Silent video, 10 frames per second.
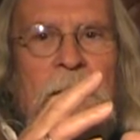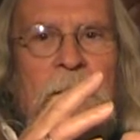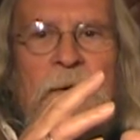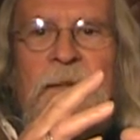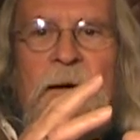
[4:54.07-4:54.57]

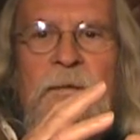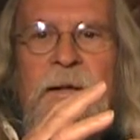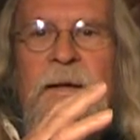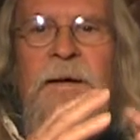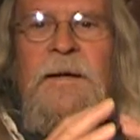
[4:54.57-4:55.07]
without
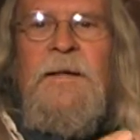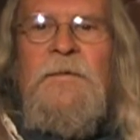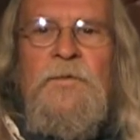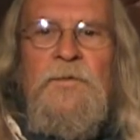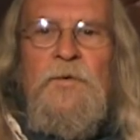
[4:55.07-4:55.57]
getting
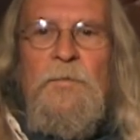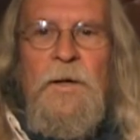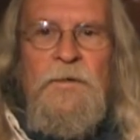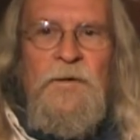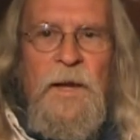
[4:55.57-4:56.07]
into too
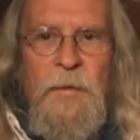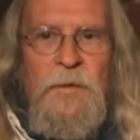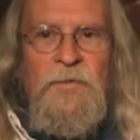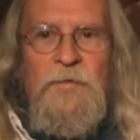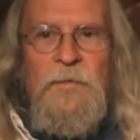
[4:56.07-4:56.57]
much
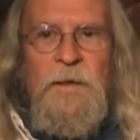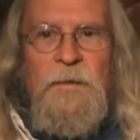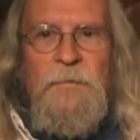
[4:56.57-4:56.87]
chemistry,